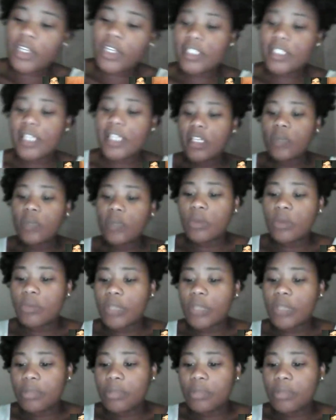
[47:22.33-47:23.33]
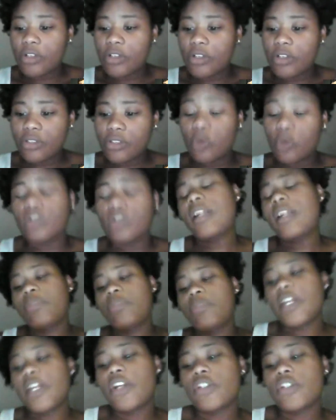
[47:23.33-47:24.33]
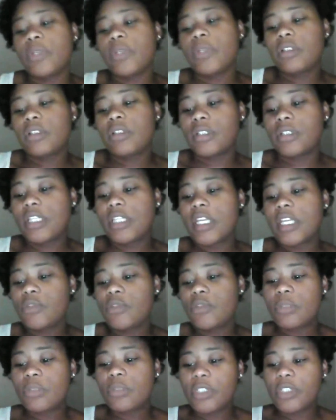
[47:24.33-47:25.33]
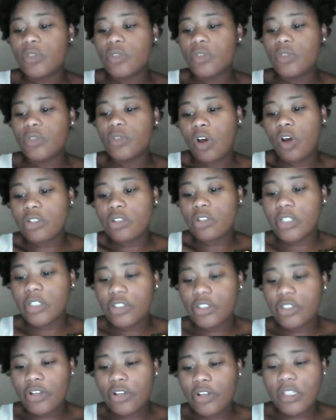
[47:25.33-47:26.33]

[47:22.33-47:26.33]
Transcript: that WNBA players, or not players, but the team should be using alternate jerseys,